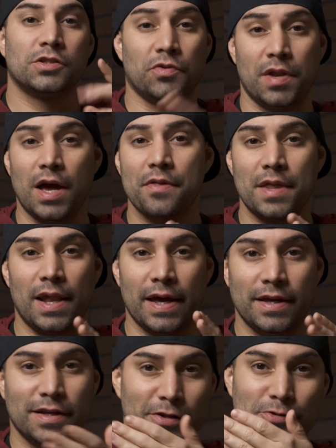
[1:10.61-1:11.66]
So now the
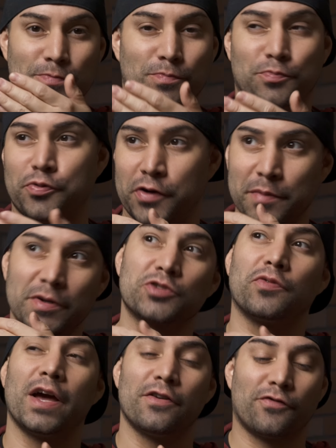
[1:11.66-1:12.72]
light is pretty much
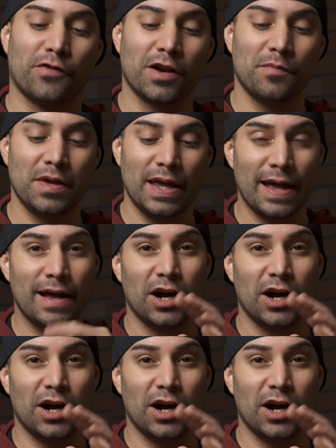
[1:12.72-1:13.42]
right in front of me,